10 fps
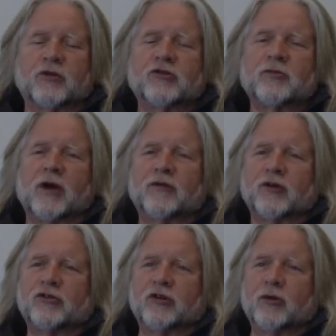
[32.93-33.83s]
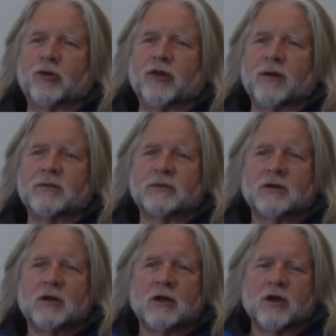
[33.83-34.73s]
This is my first year with them,
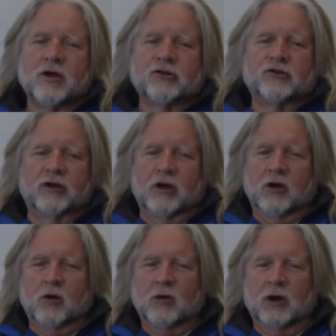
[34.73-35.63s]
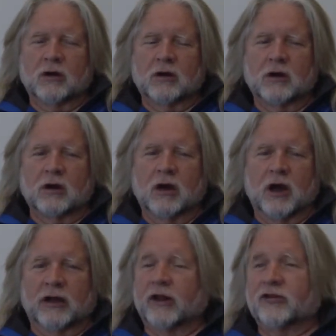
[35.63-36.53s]
so
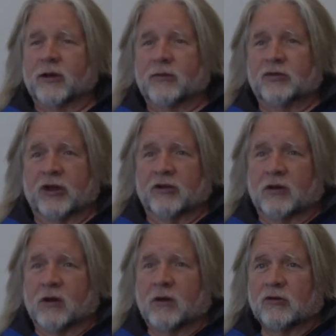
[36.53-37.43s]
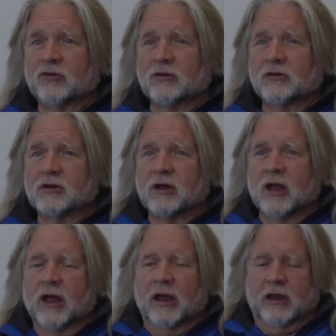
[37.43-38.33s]
I let them set the goals.
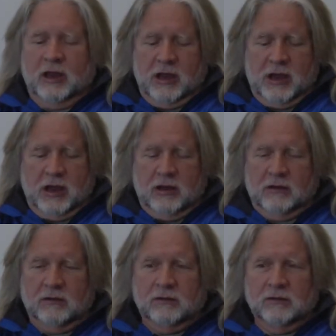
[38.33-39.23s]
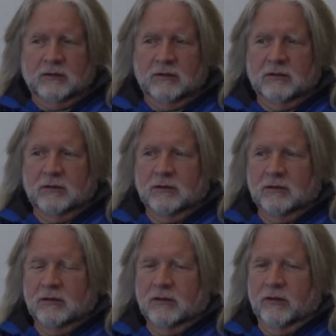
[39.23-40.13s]
And
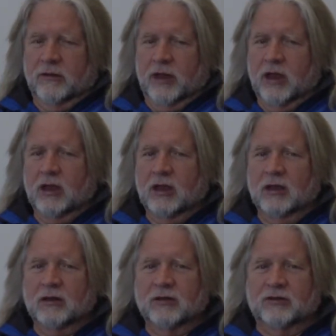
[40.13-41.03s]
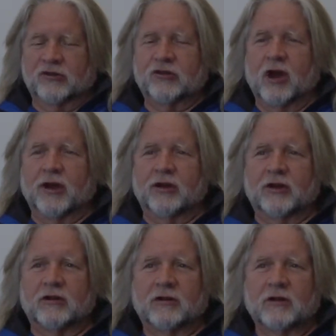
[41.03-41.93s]
they
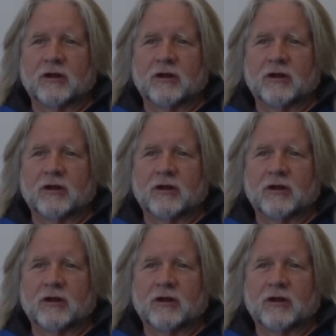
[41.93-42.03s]
decided